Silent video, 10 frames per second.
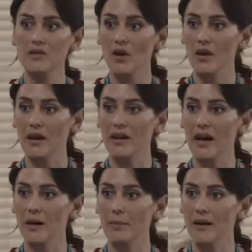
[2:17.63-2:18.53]
Sorry,
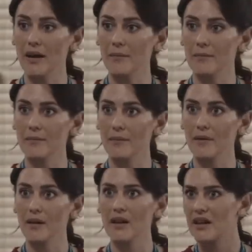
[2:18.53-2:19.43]
Harper.
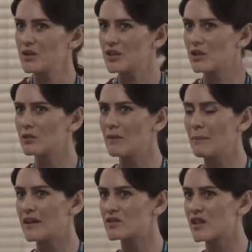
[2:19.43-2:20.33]
Can you take a look at my
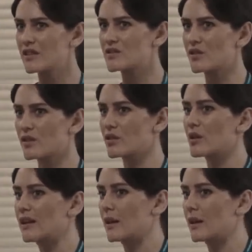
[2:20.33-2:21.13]
patient? I think she's going into early